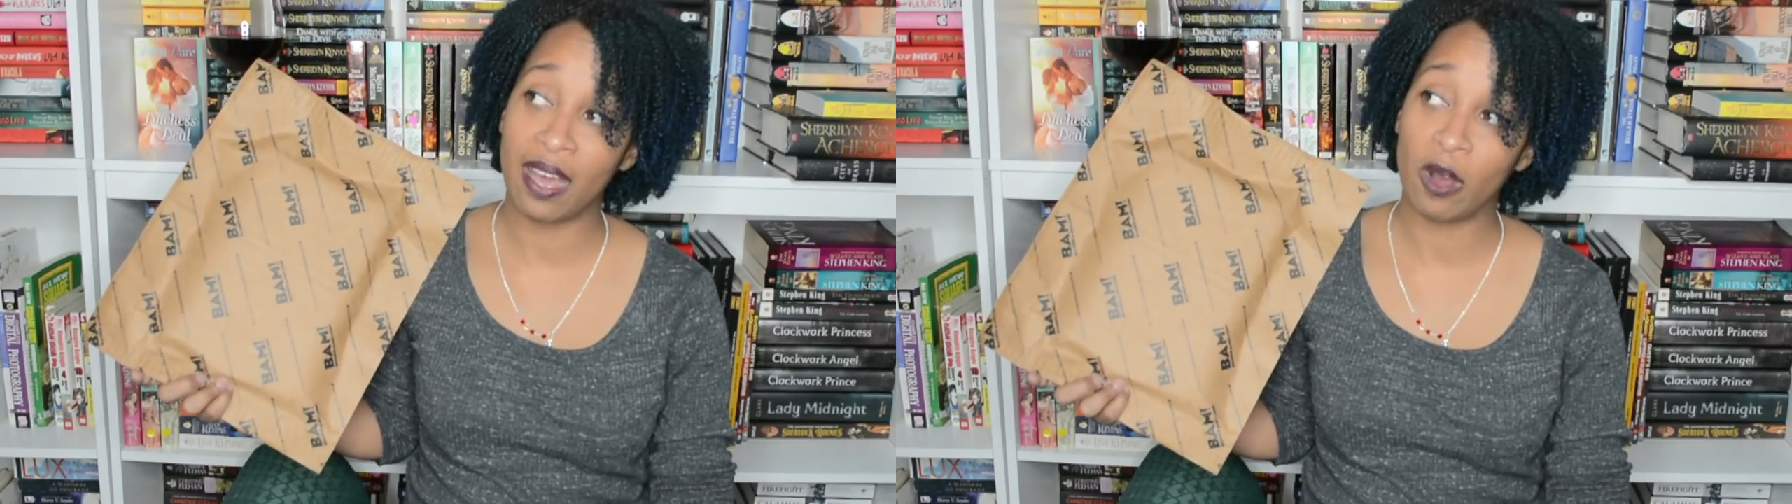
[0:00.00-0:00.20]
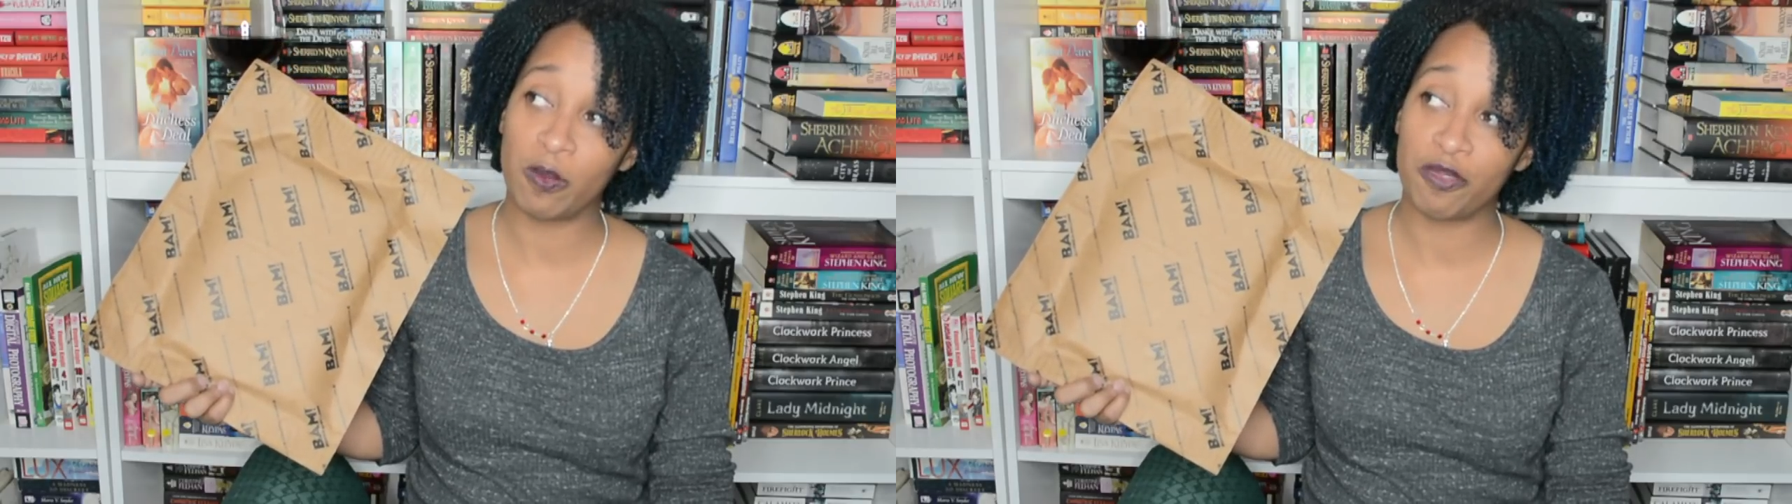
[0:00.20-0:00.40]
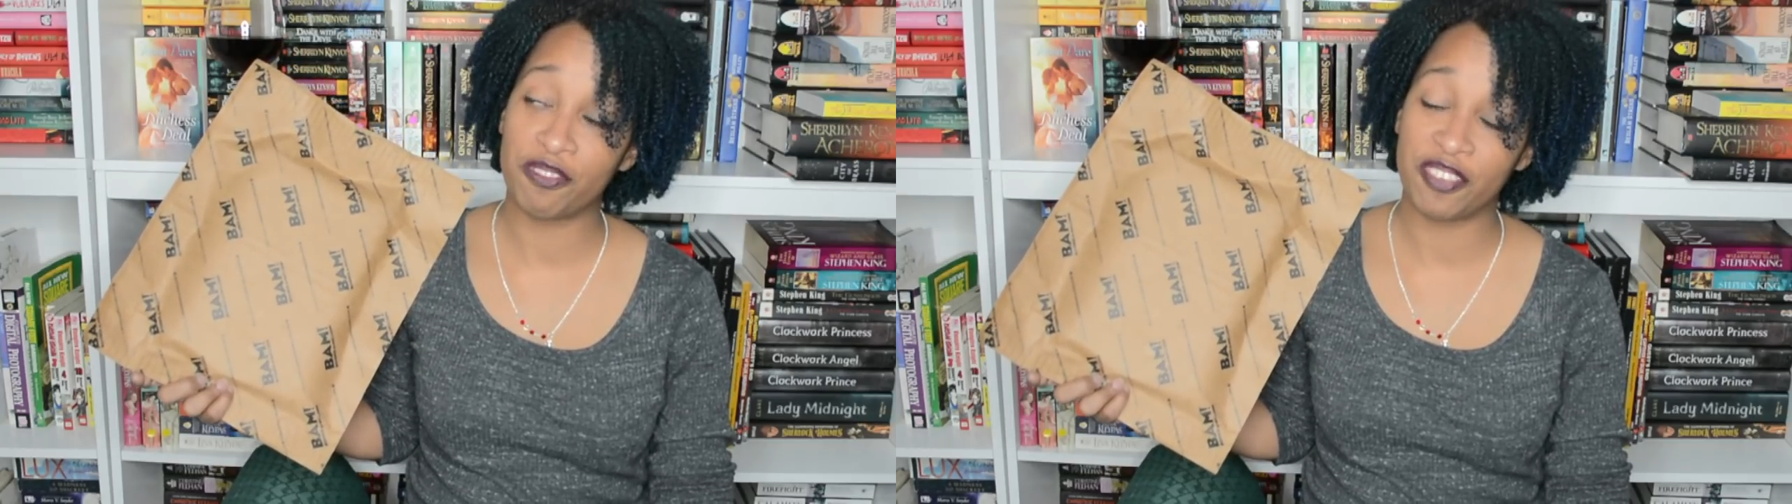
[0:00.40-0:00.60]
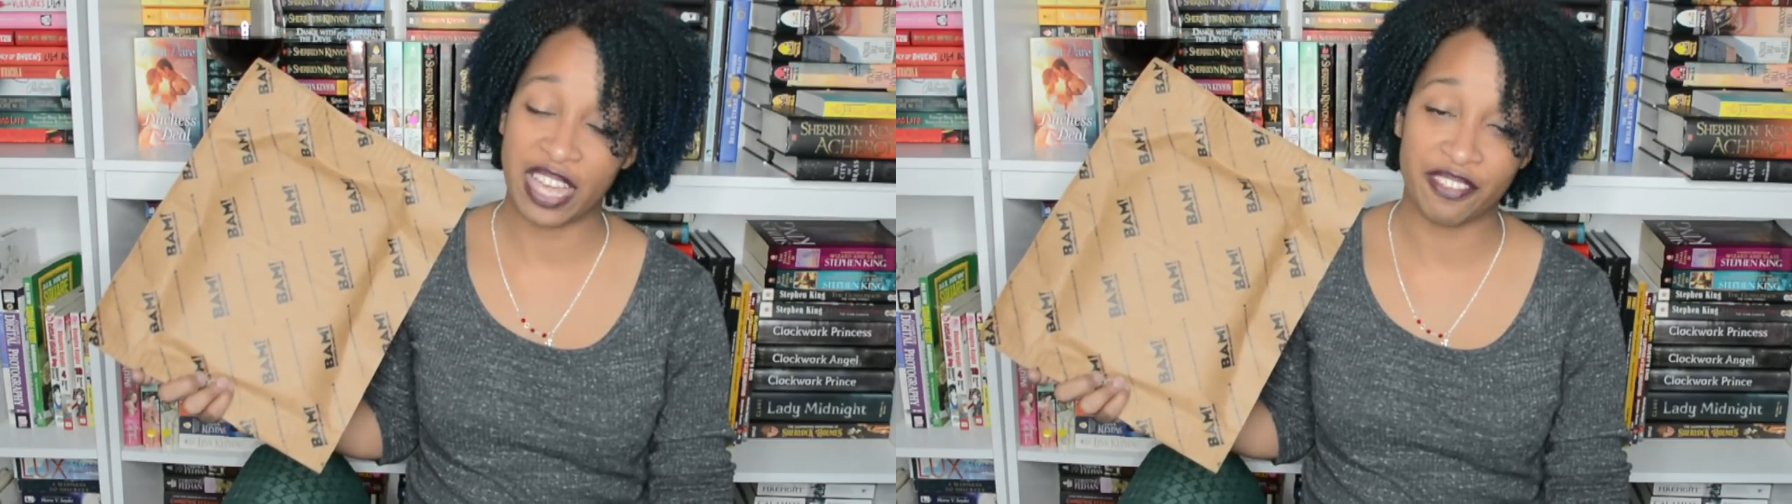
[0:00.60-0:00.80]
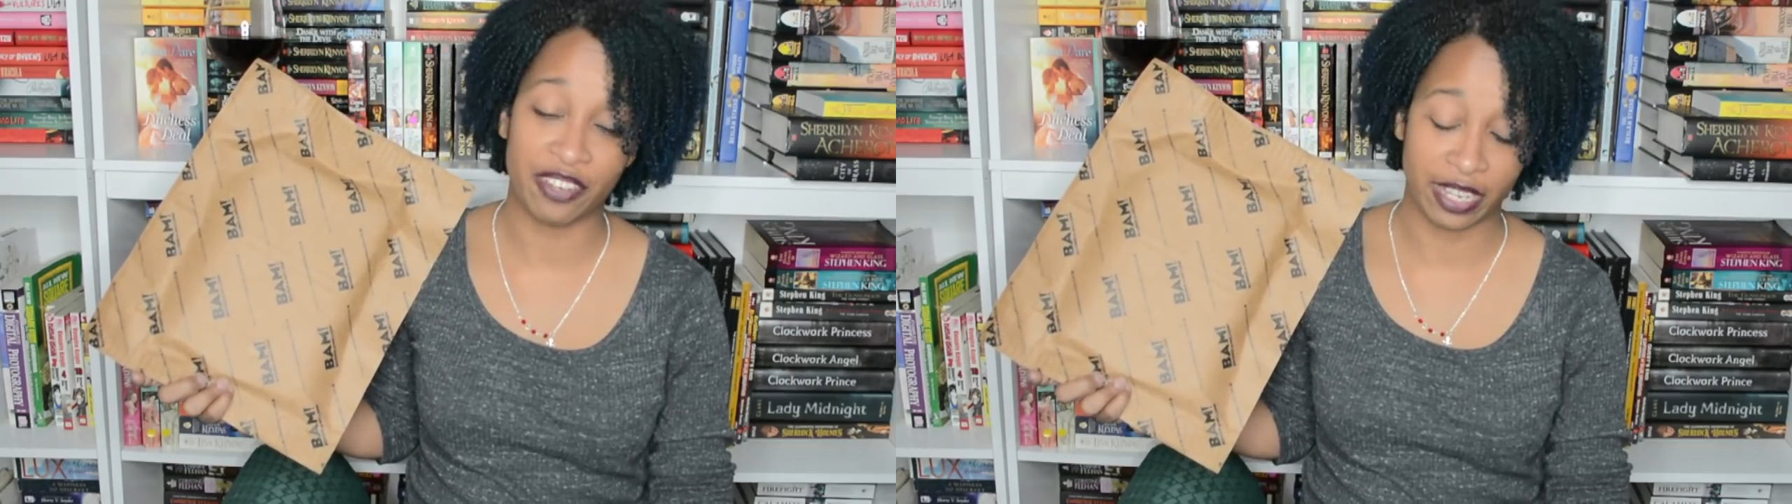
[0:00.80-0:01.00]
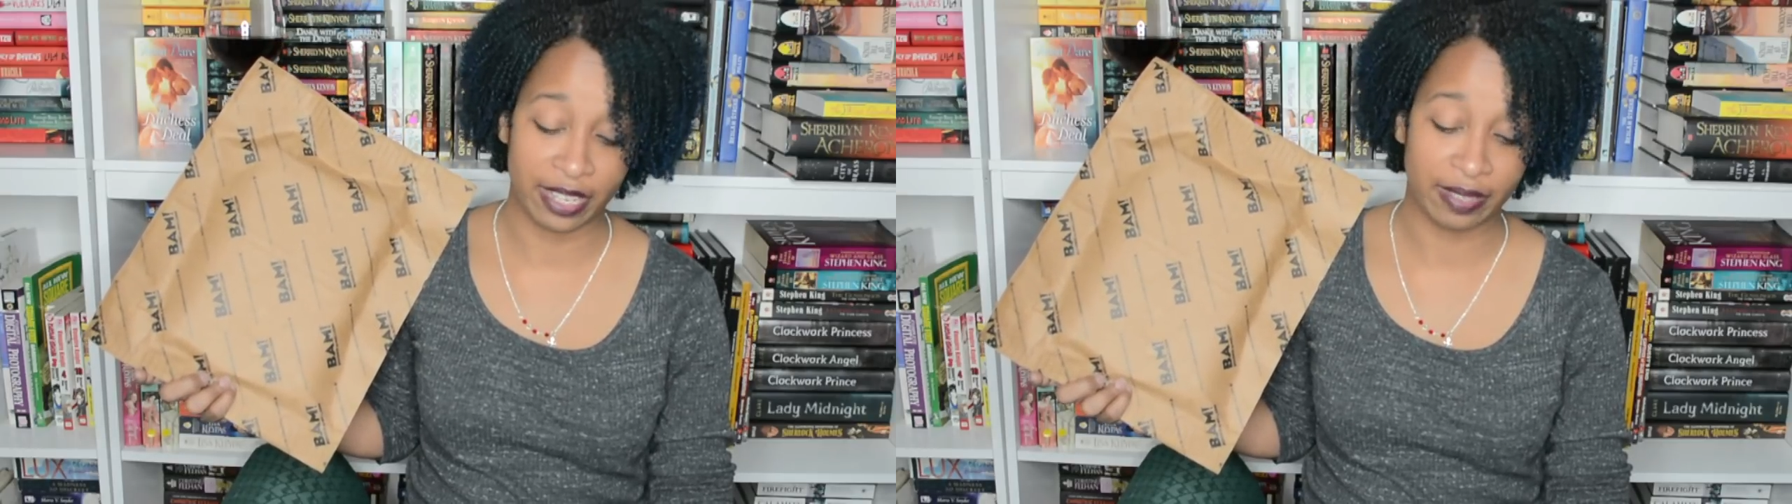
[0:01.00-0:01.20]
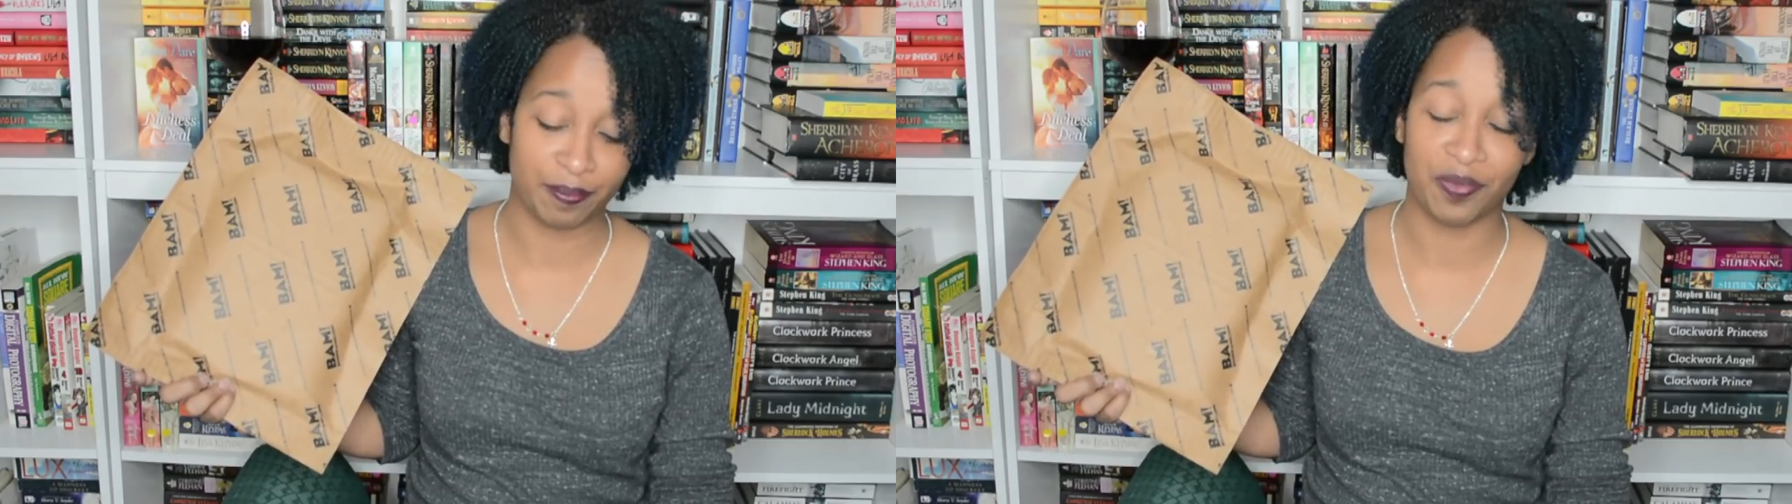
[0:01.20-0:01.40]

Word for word: out? Fae fucking.